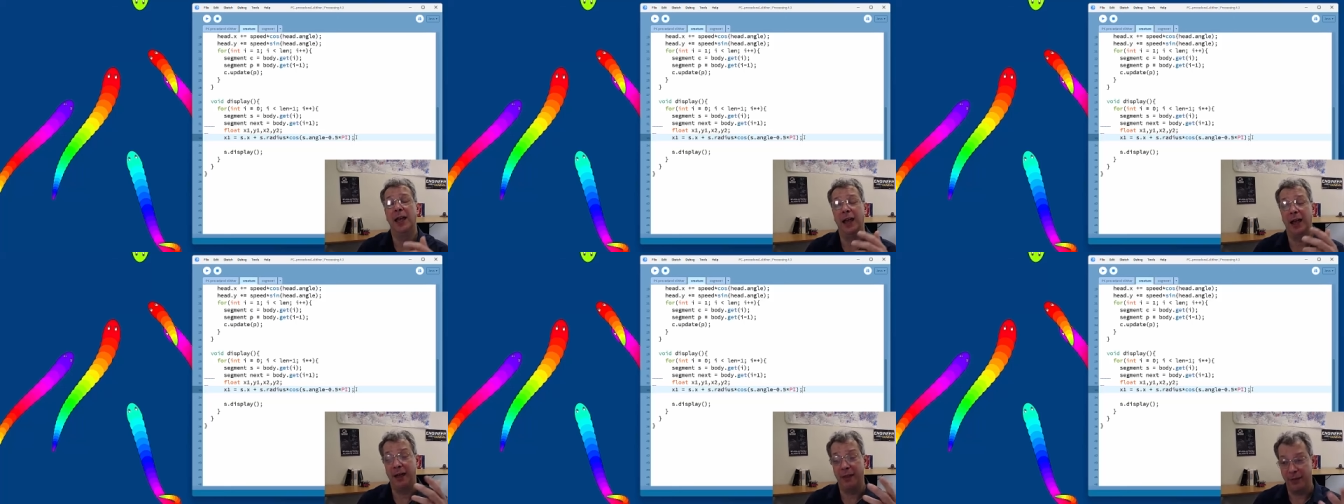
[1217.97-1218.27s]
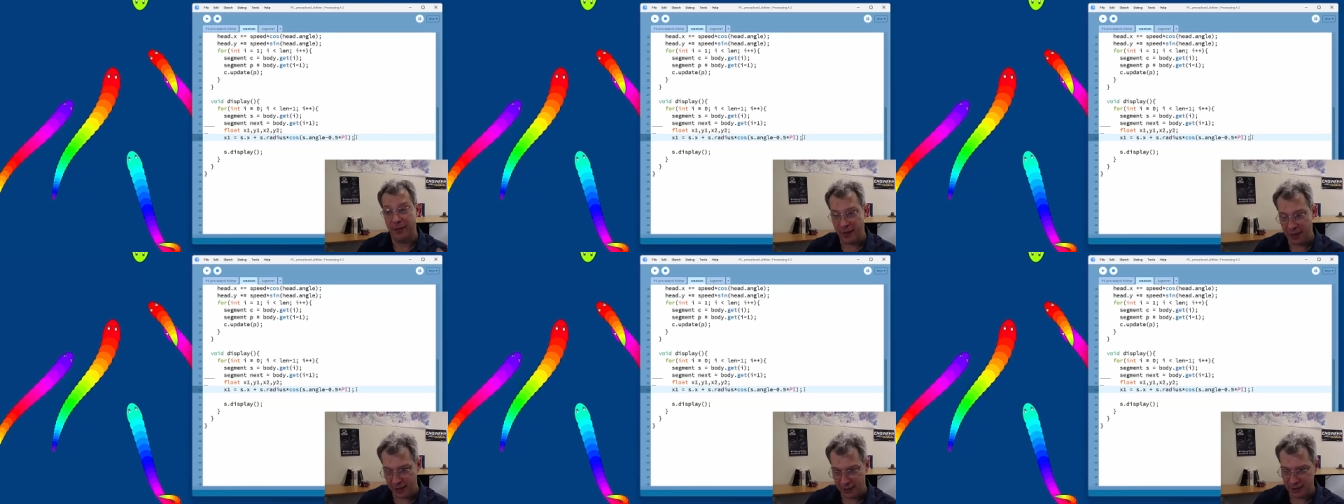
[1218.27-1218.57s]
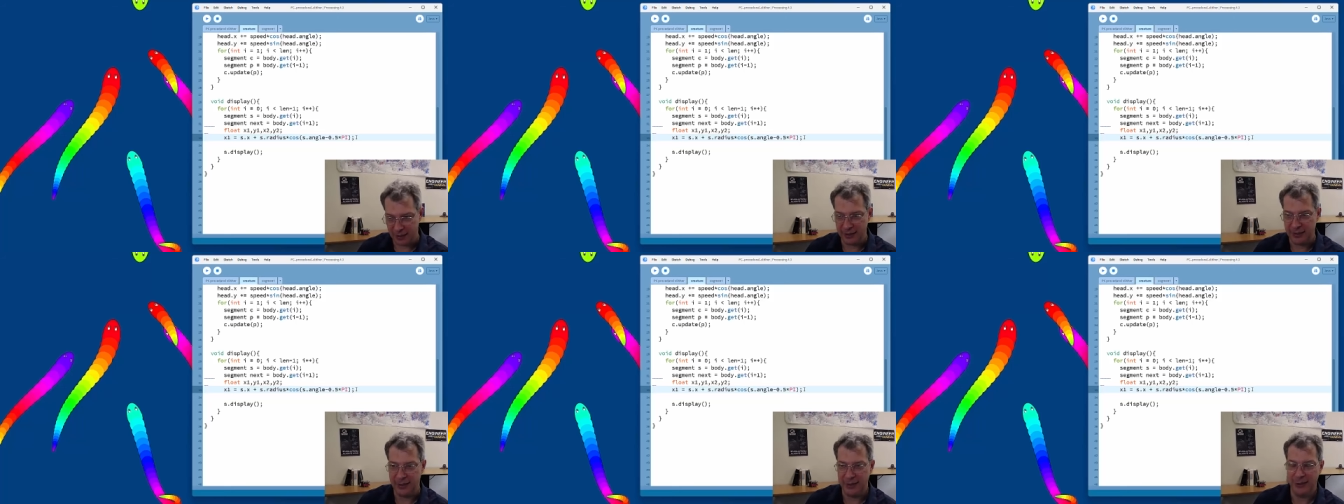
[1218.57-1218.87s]
and then
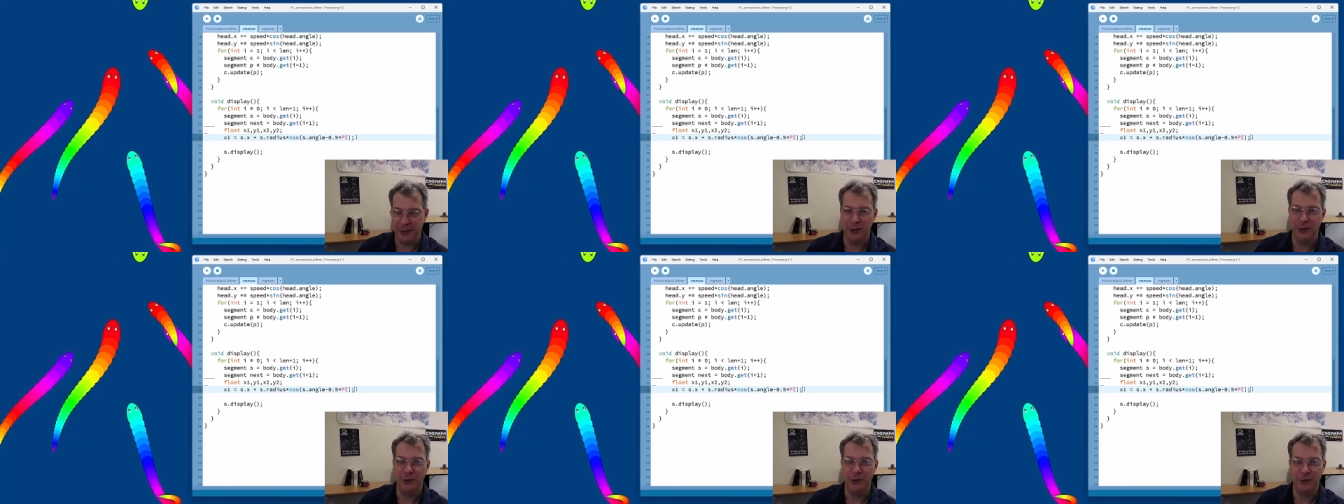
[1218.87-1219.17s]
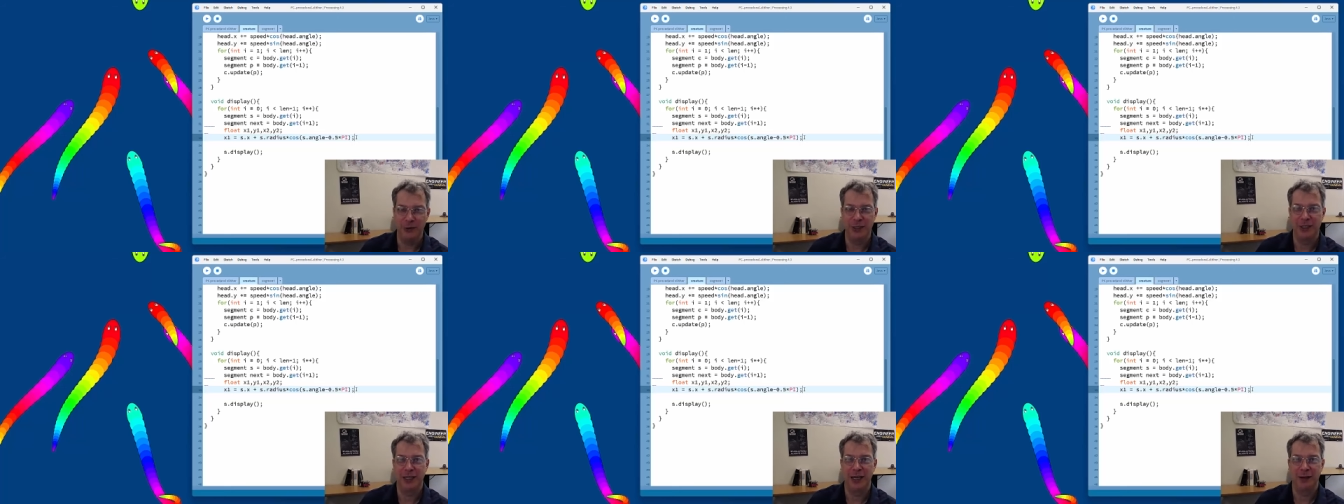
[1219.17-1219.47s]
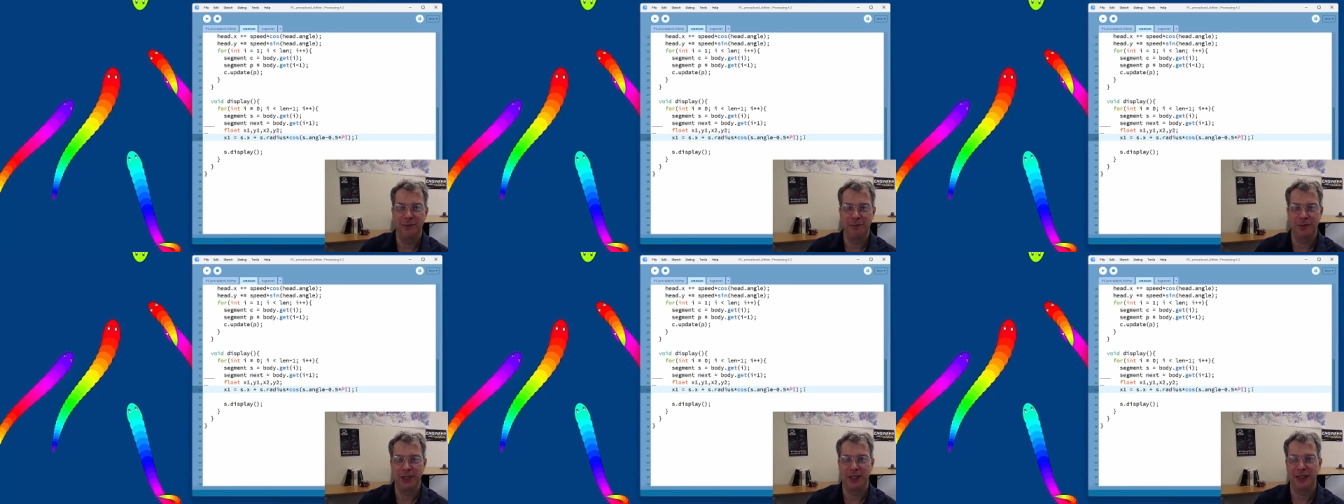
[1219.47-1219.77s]
I need to do the
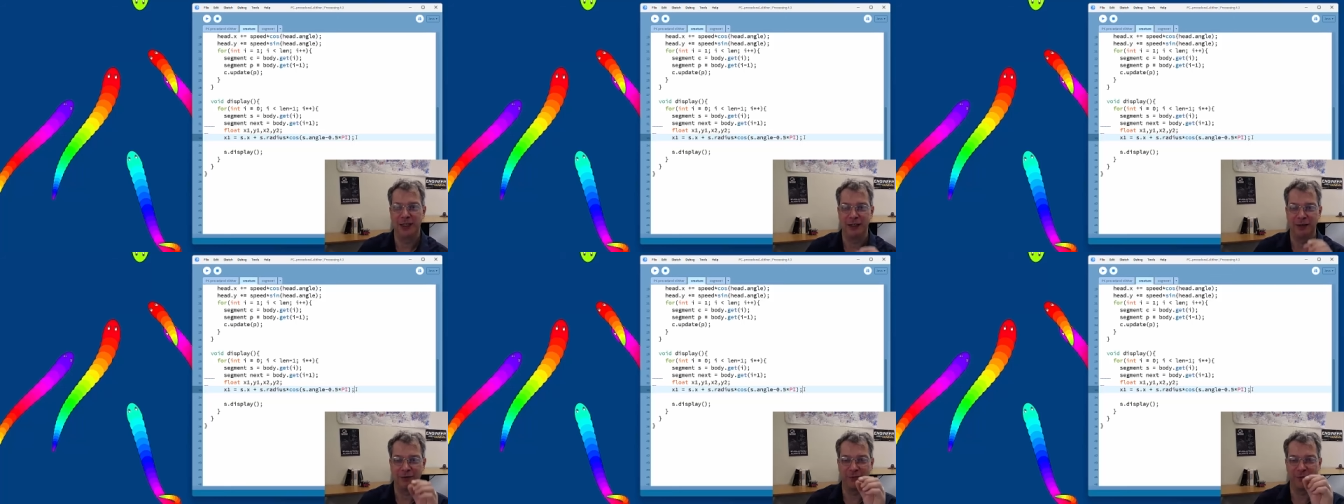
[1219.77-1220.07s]
same thing